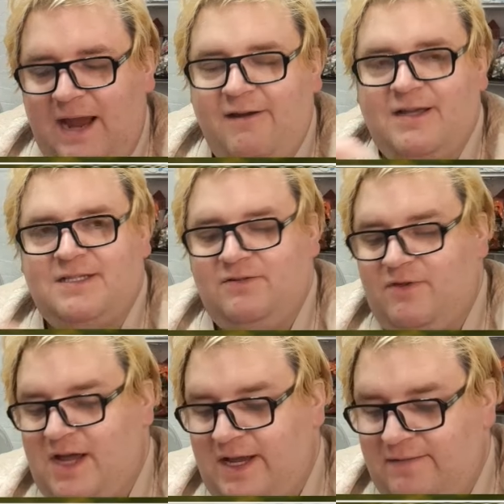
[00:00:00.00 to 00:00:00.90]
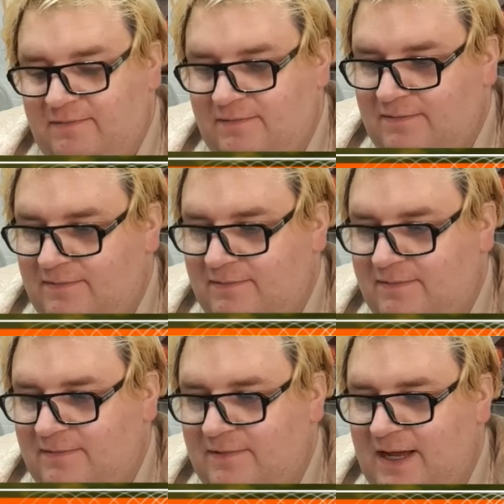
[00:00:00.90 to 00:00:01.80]
character, Ray.
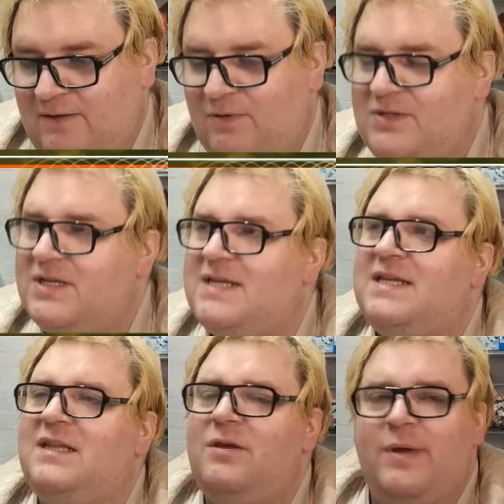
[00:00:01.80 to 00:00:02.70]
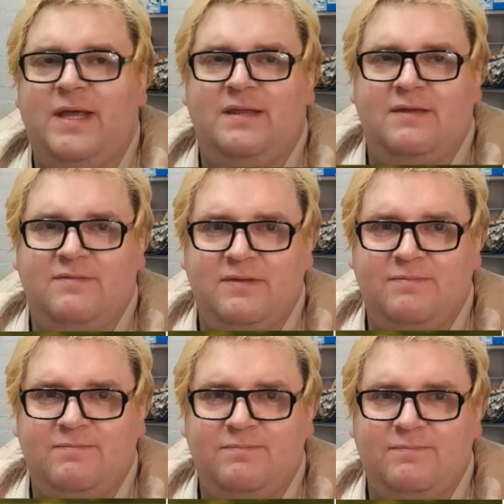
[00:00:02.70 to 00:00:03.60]
And is it Louis, the